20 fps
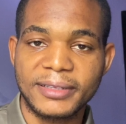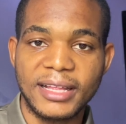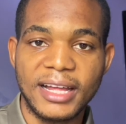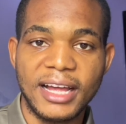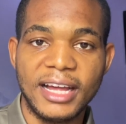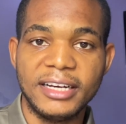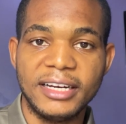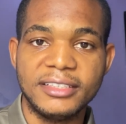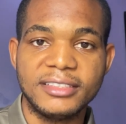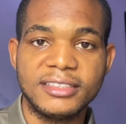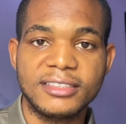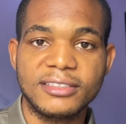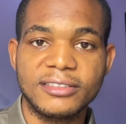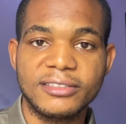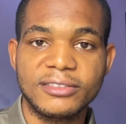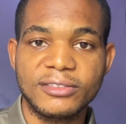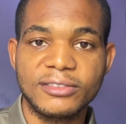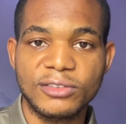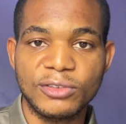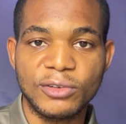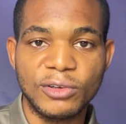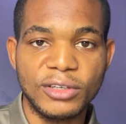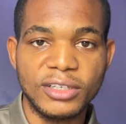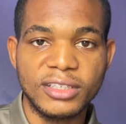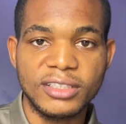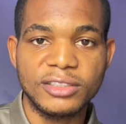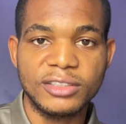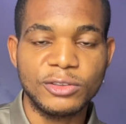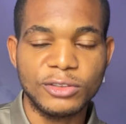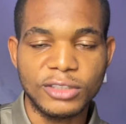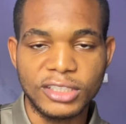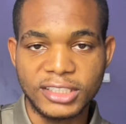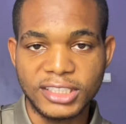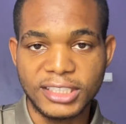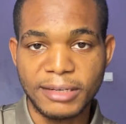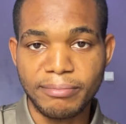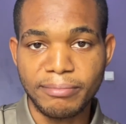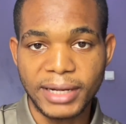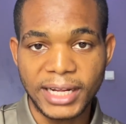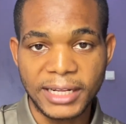and going to the
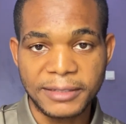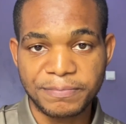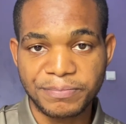chamber.